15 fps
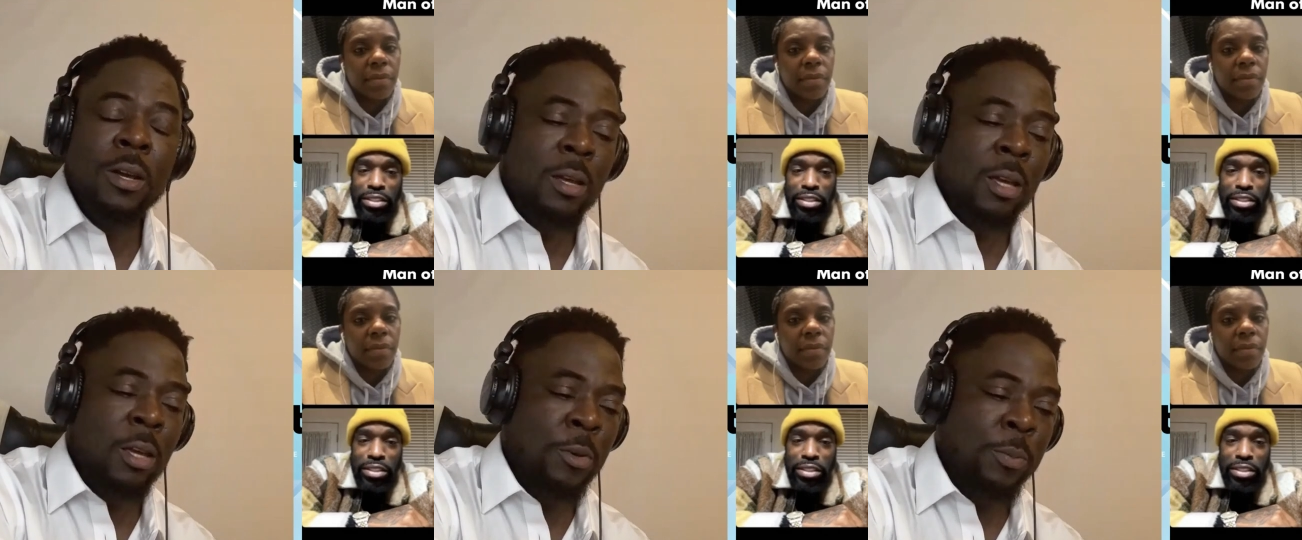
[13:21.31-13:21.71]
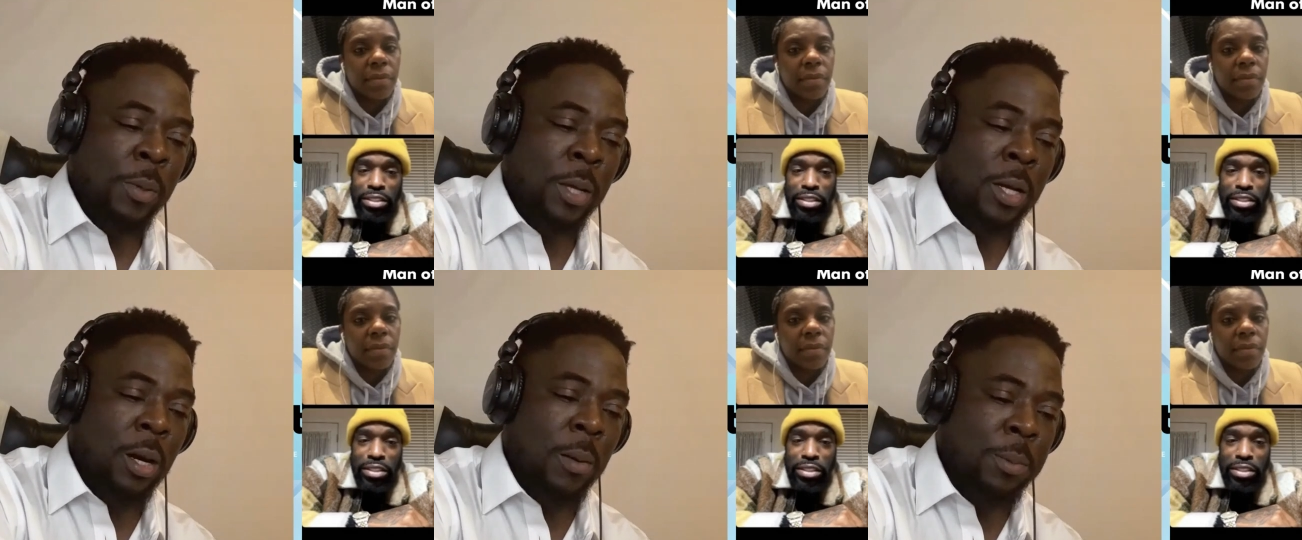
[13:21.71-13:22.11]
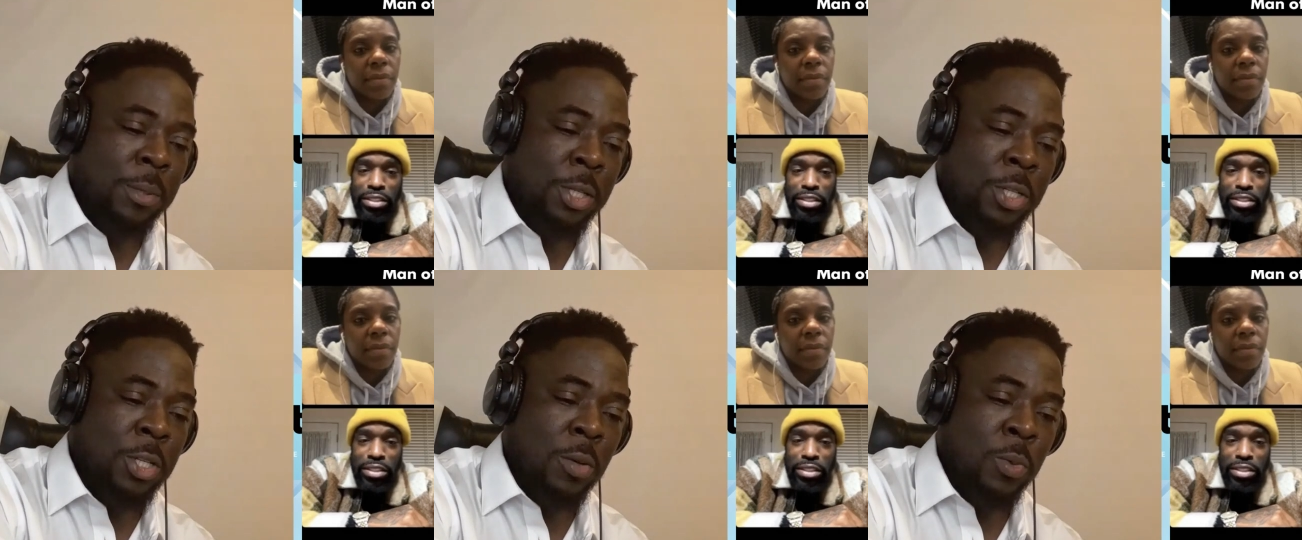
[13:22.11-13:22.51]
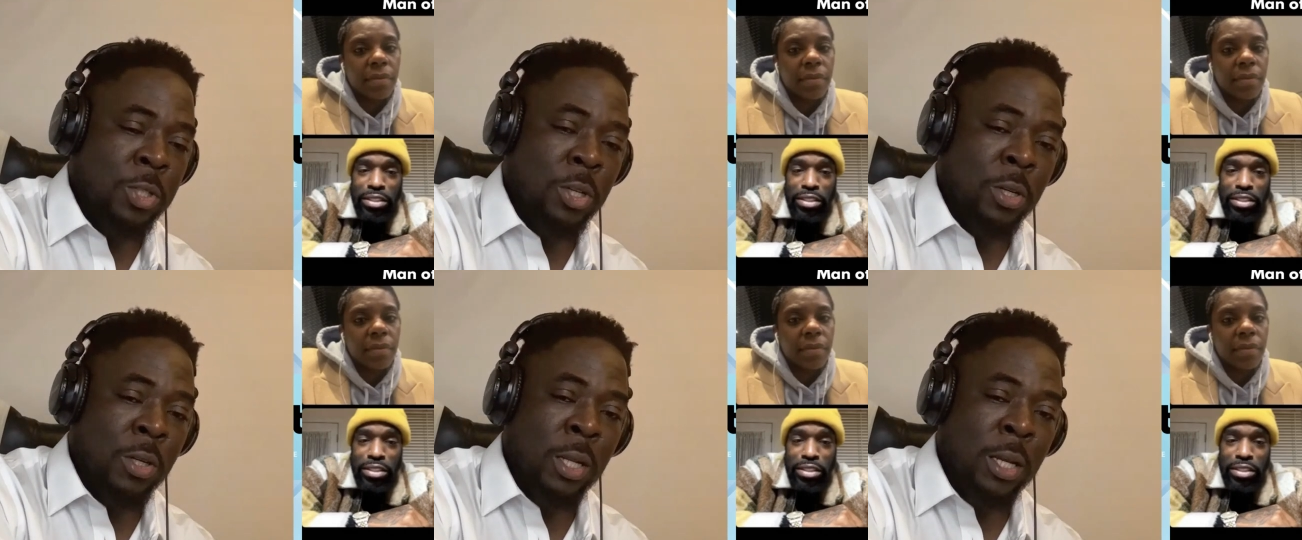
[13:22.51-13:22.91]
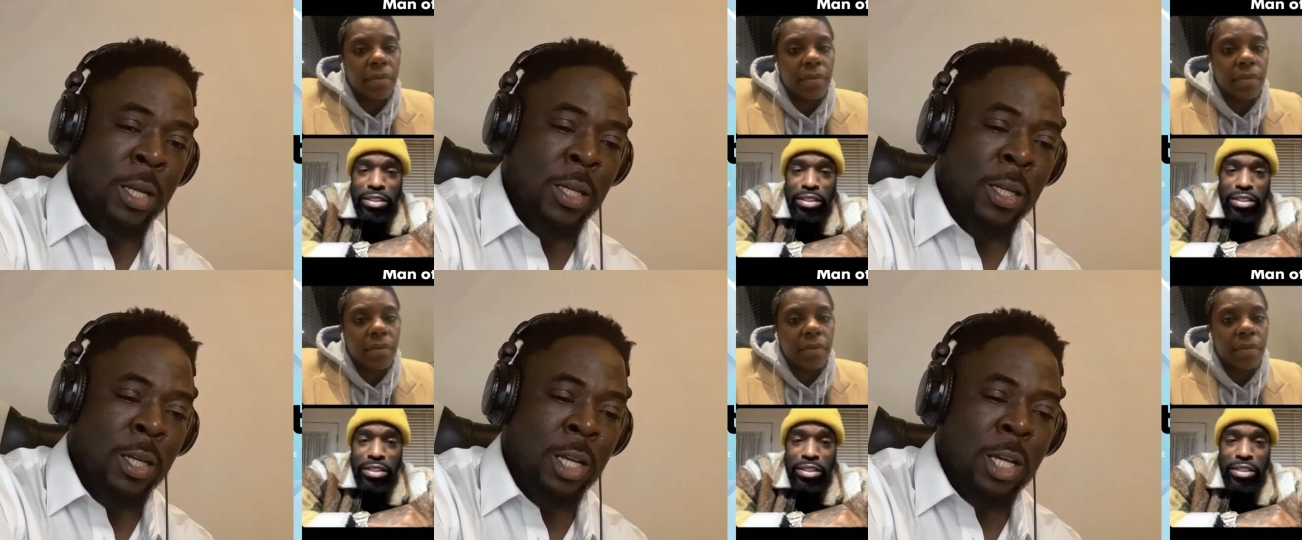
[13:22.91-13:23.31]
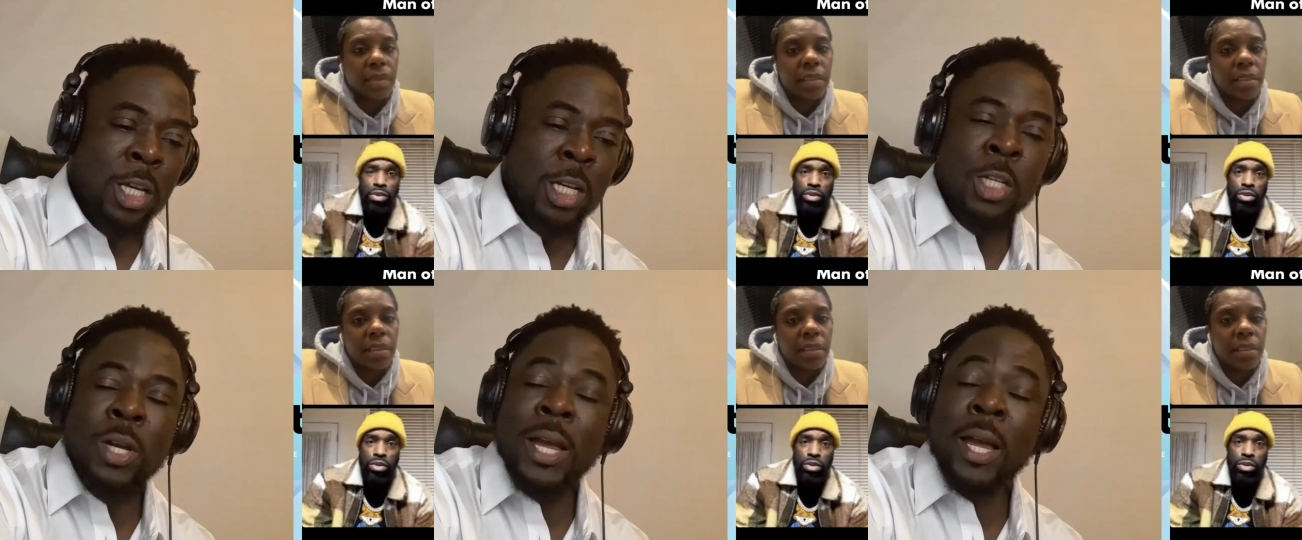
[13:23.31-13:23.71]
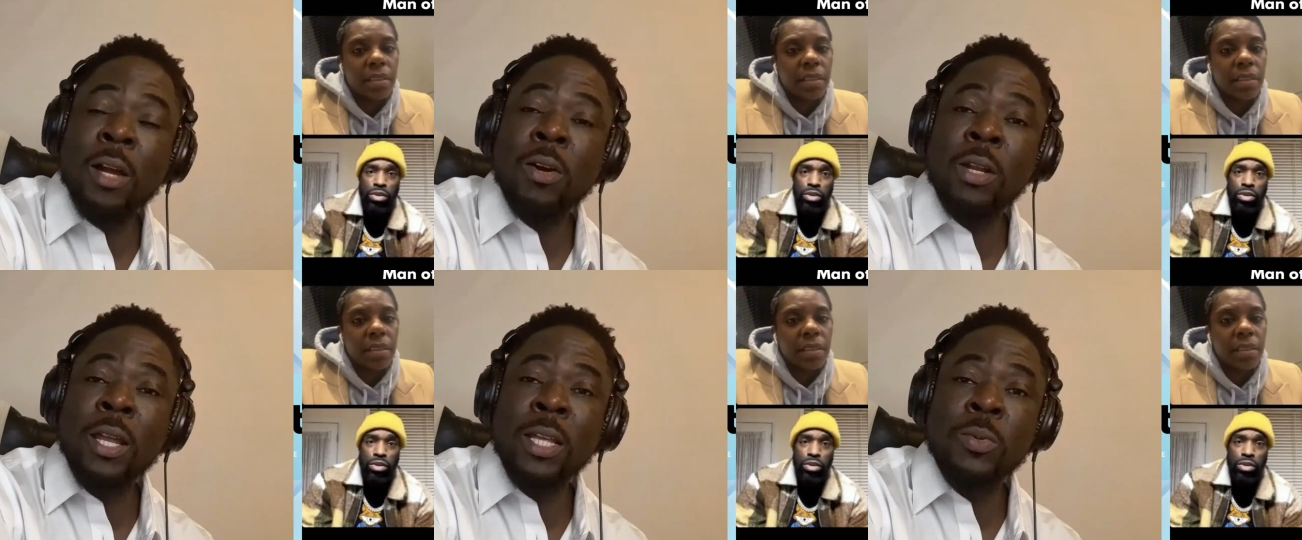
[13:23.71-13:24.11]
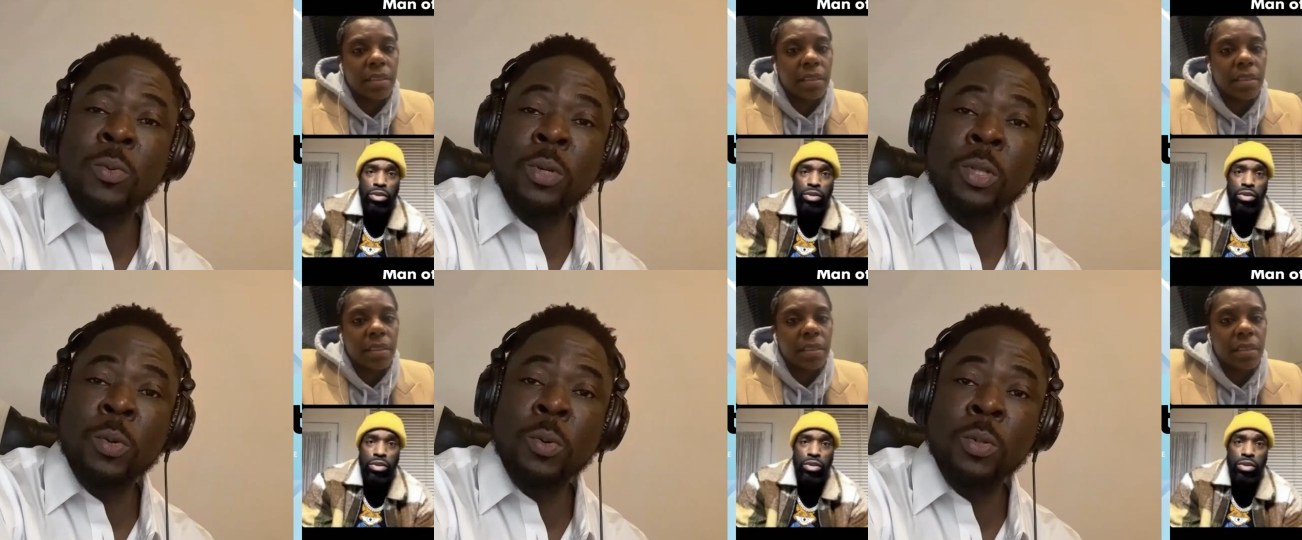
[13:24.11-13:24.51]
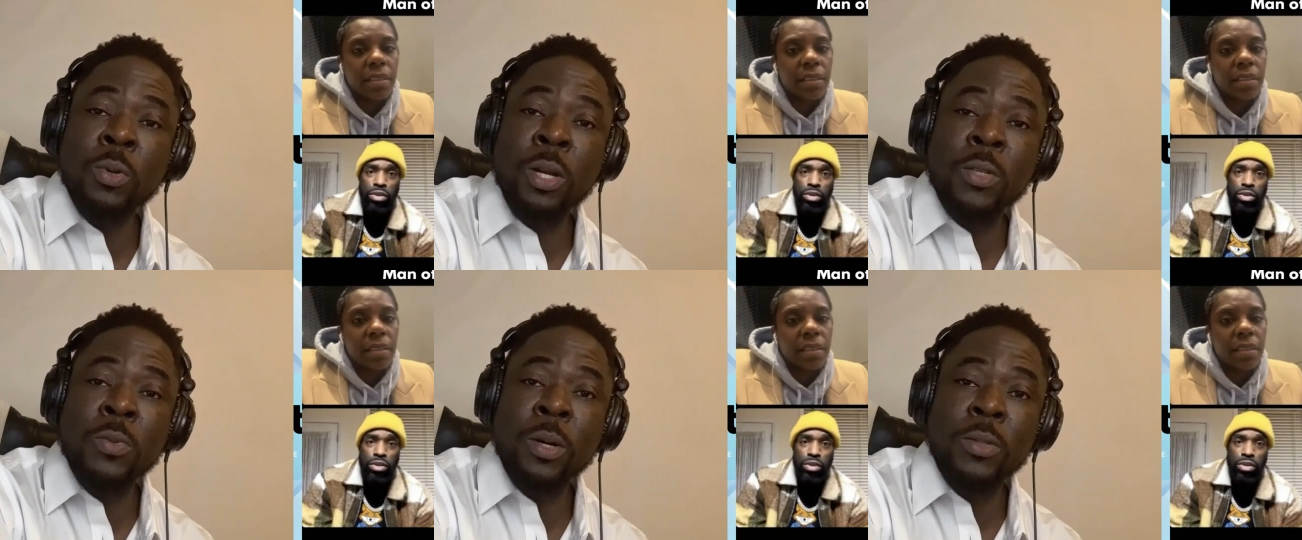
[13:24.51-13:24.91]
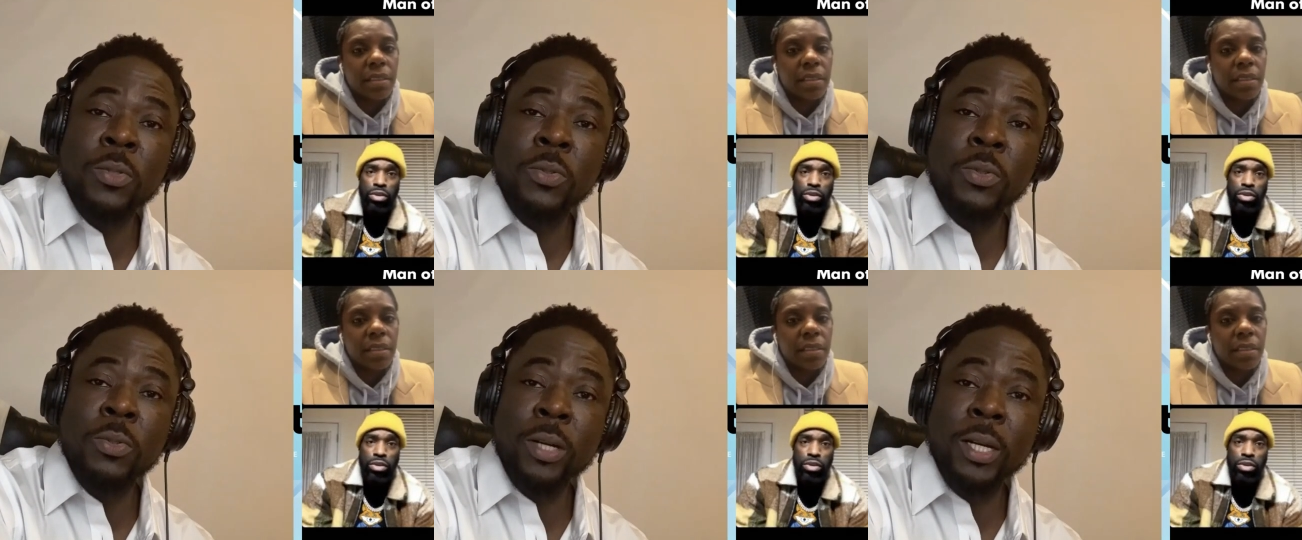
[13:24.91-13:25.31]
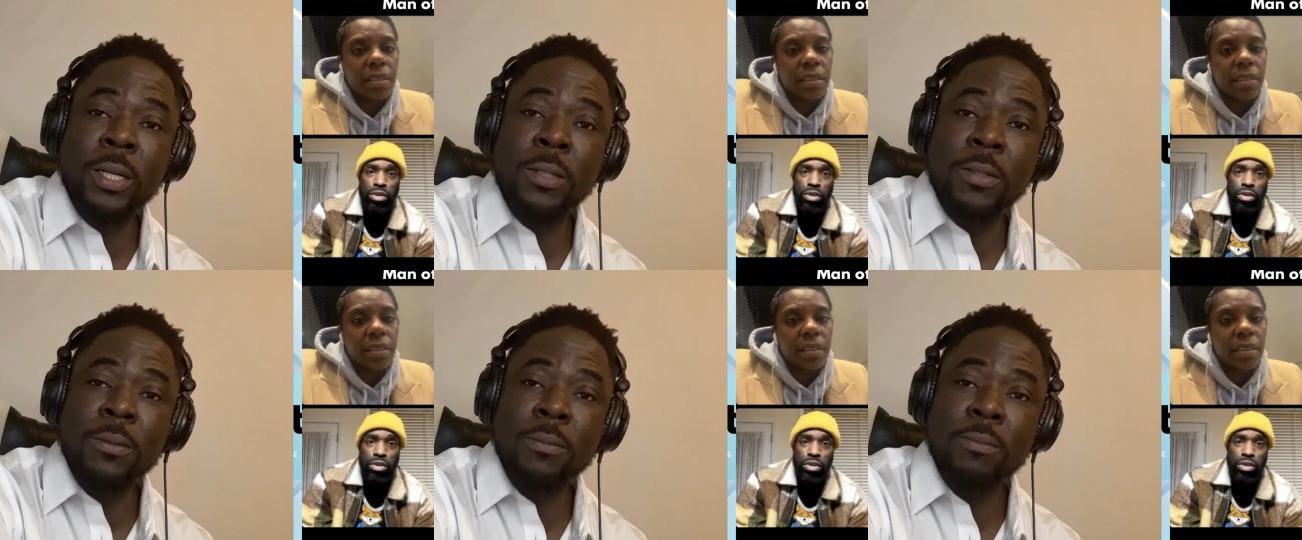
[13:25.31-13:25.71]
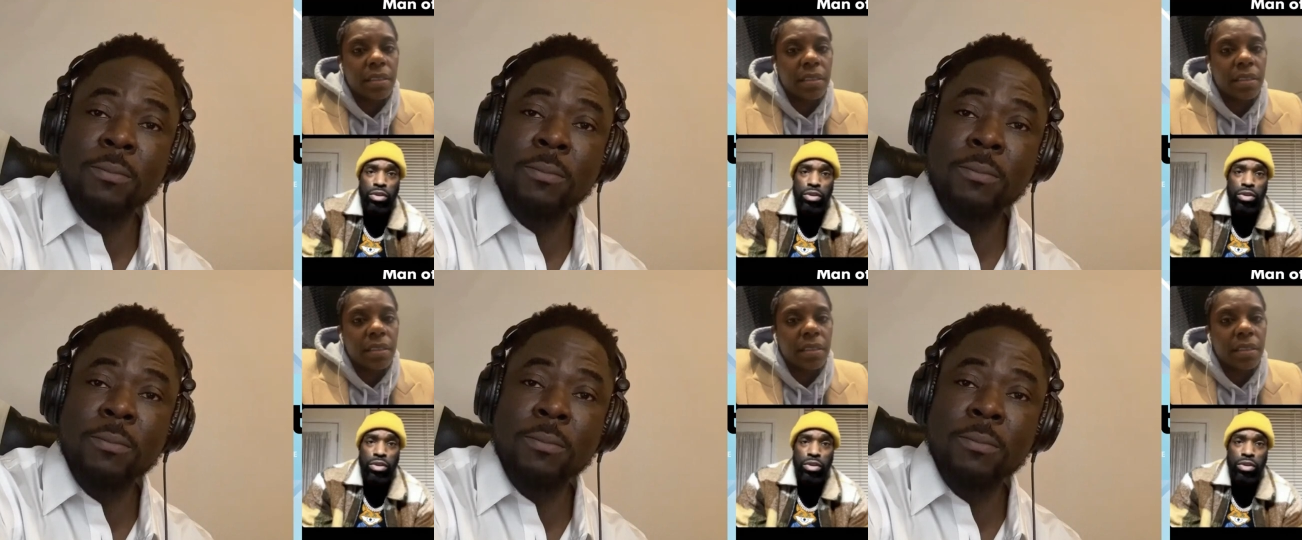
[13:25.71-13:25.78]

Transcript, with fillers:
Speaker 1: If you play competition with your lady, you can collect woto woto as well too, right?